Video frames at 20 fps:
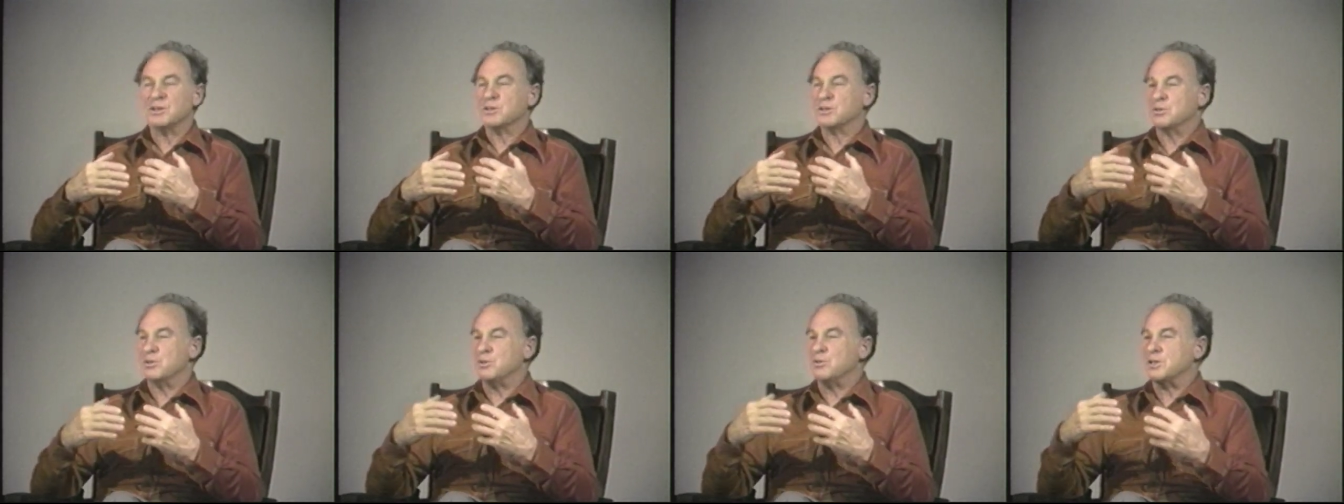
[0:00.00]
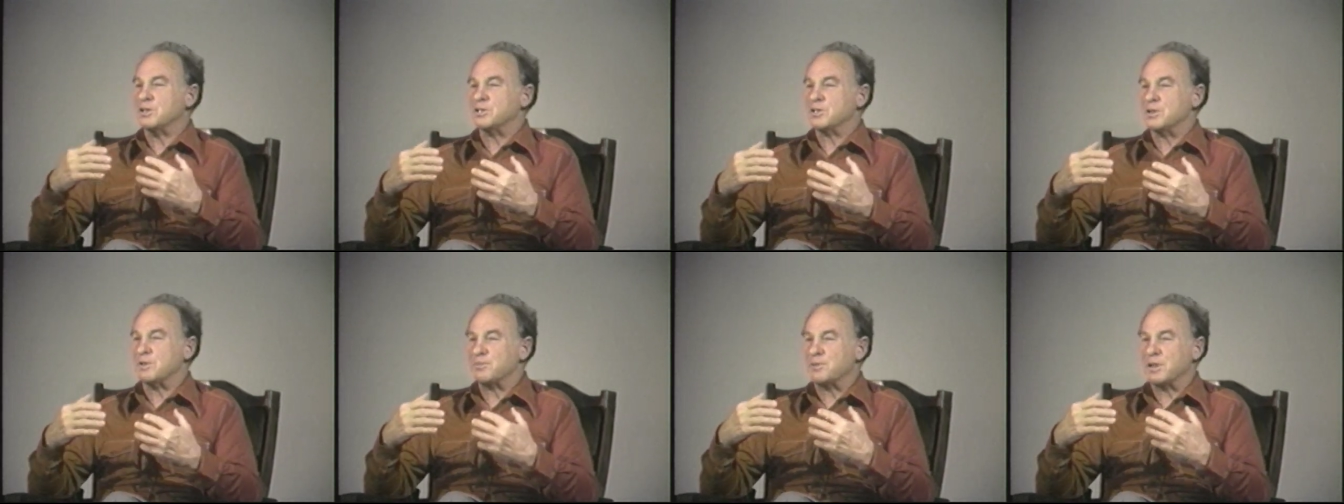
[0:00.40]
so that
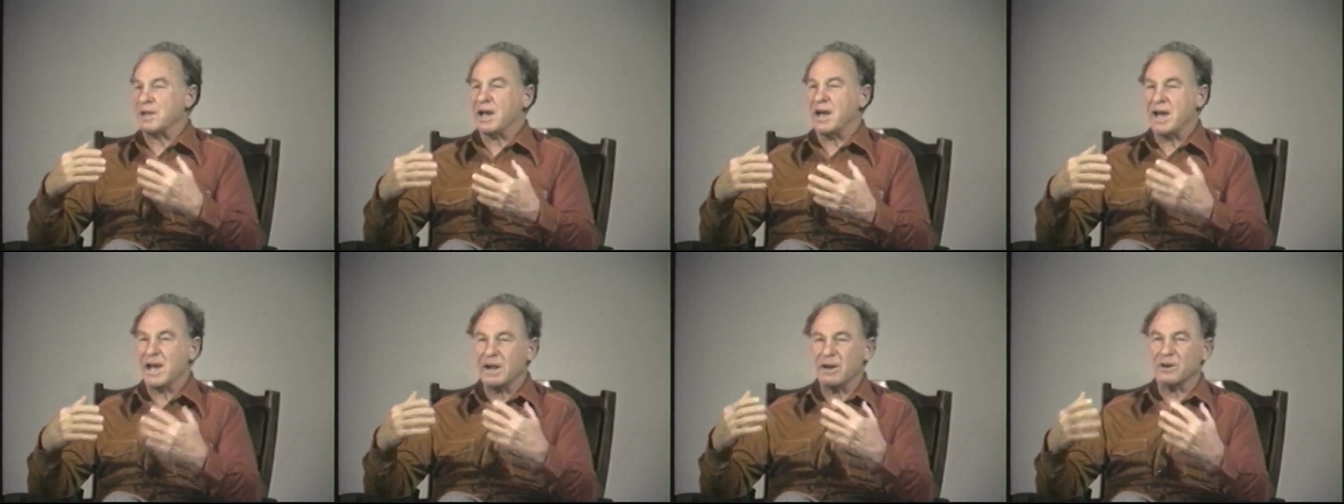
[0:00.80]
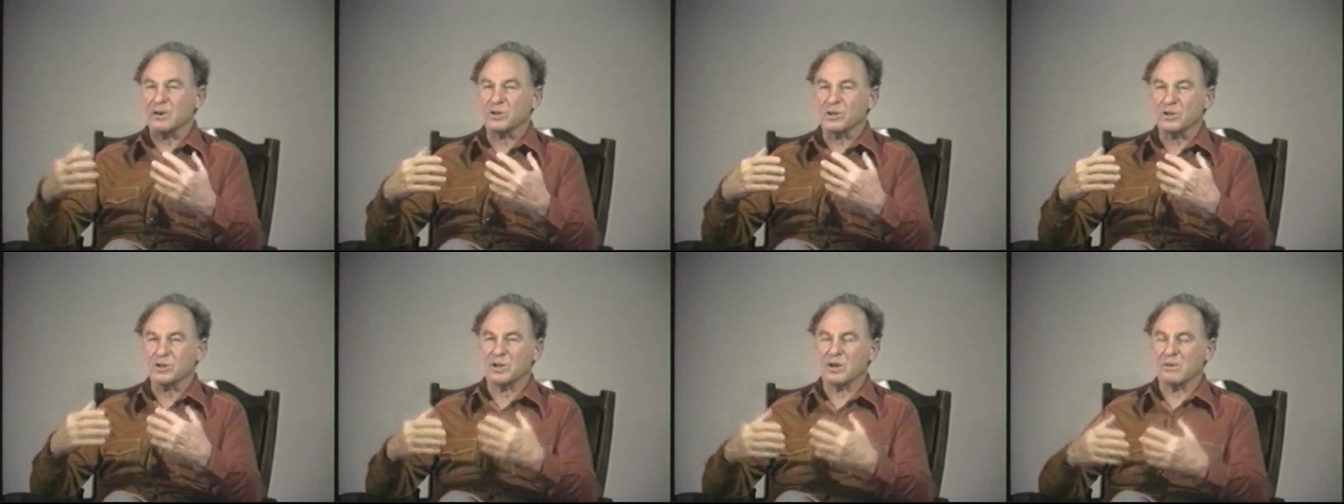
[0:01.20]
something higher
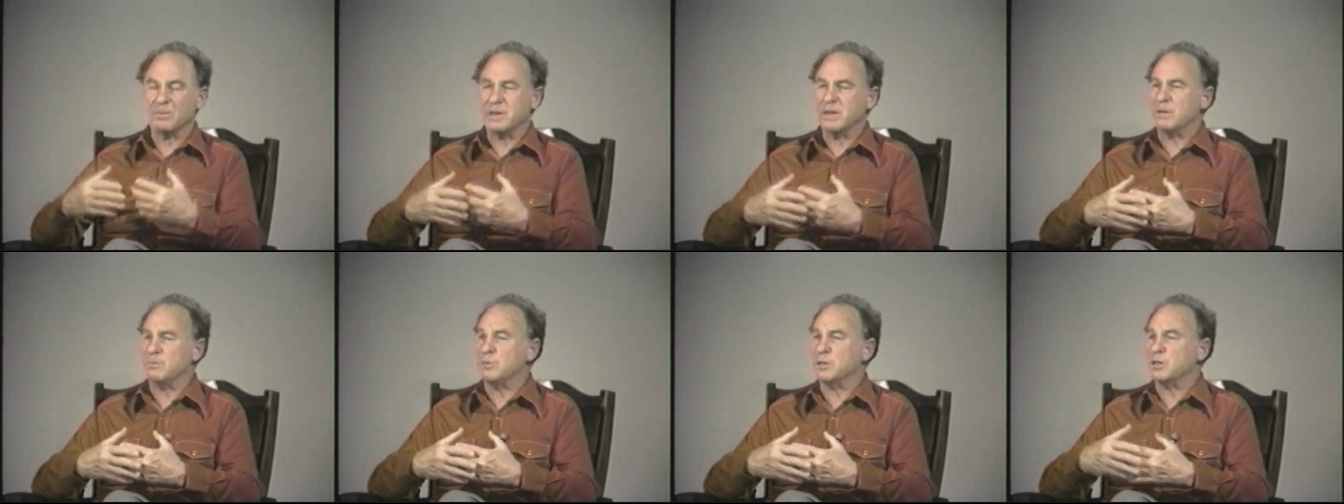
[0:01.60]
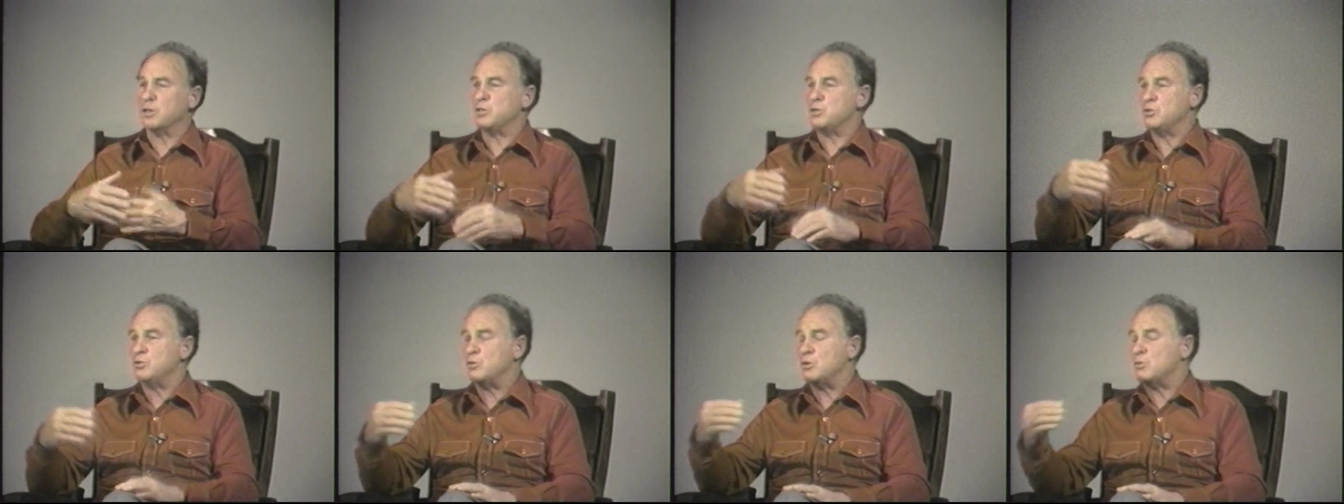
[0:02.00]
could come in
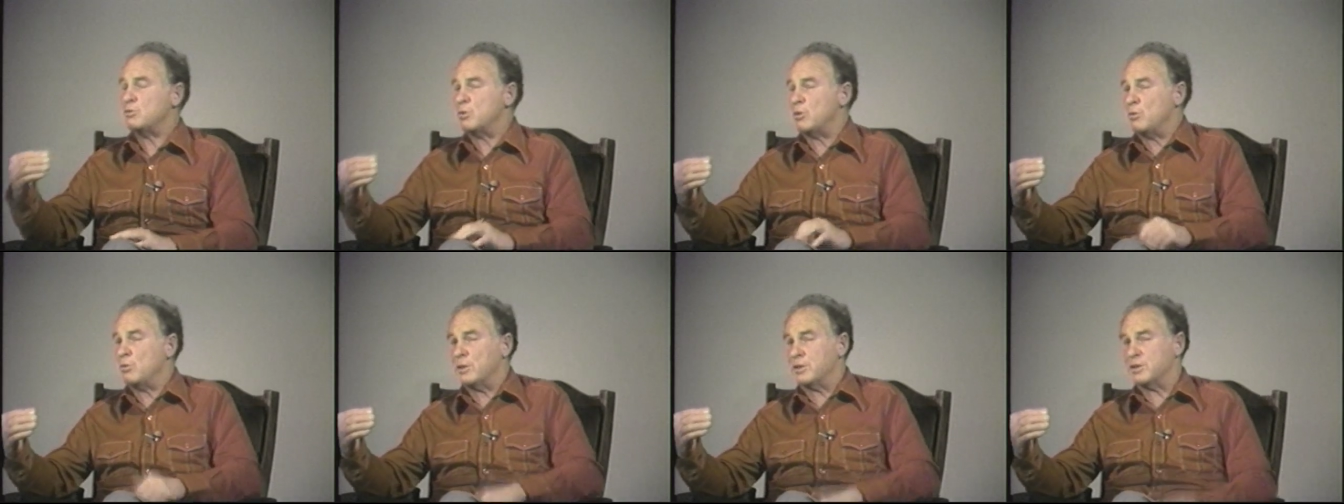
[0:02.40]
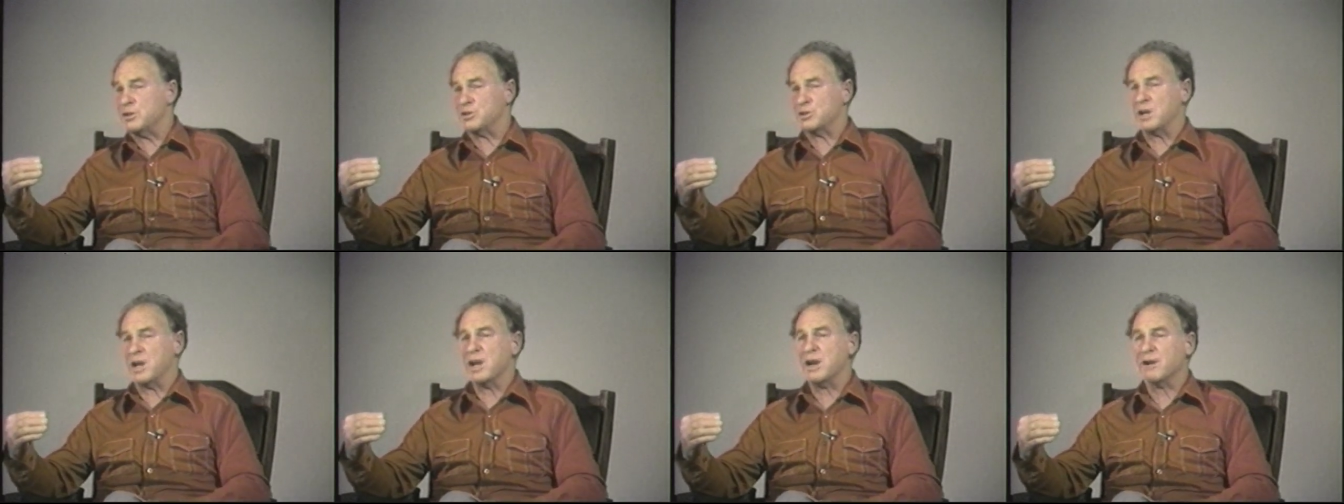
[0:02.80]
because you don't know what
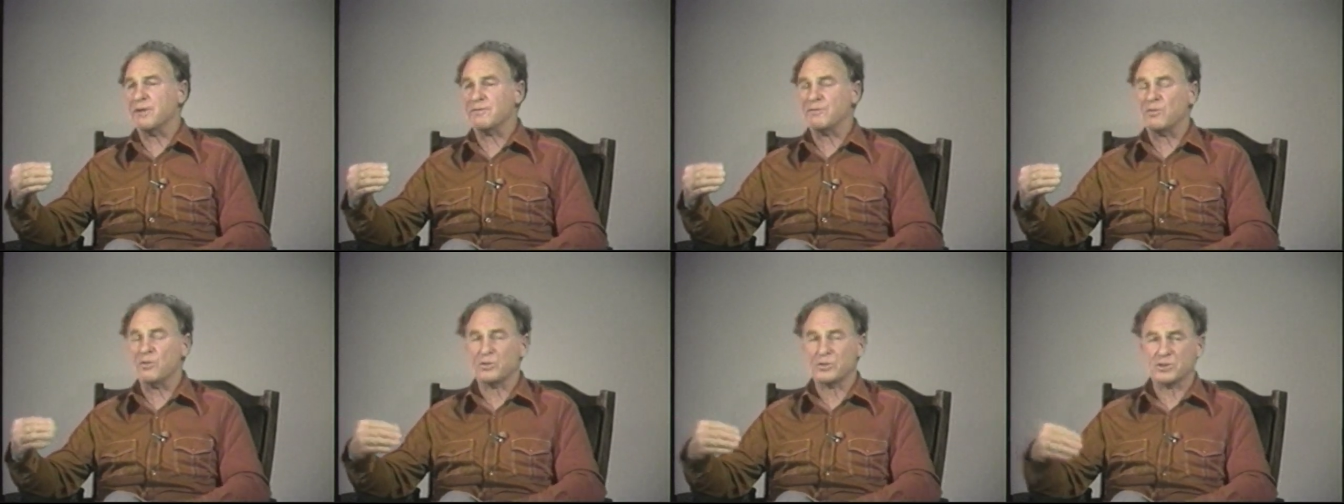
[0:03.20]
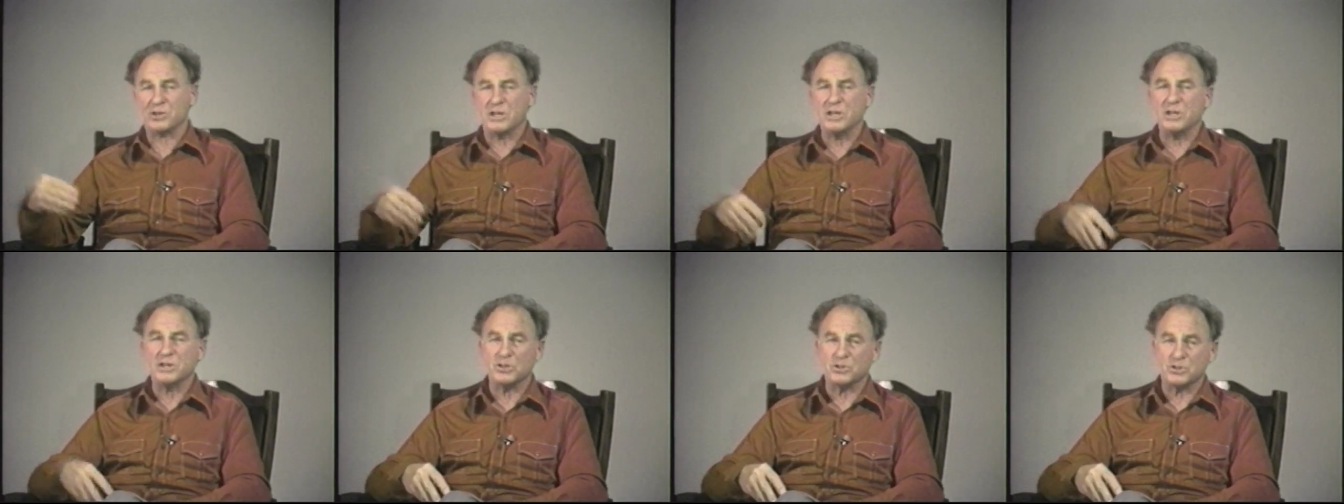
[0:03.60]
this higher force
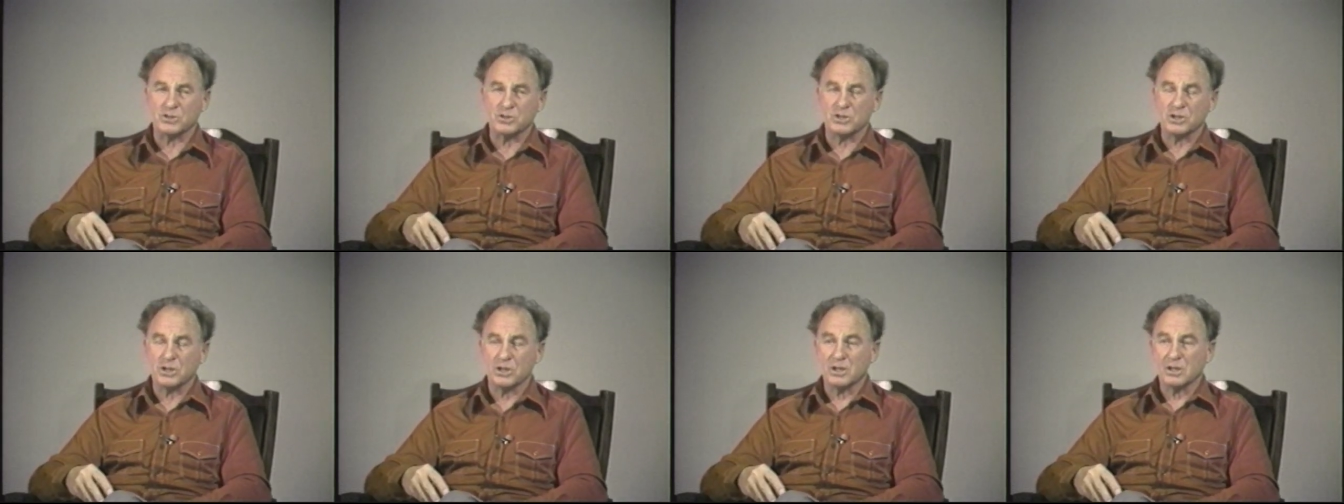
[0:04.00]
is.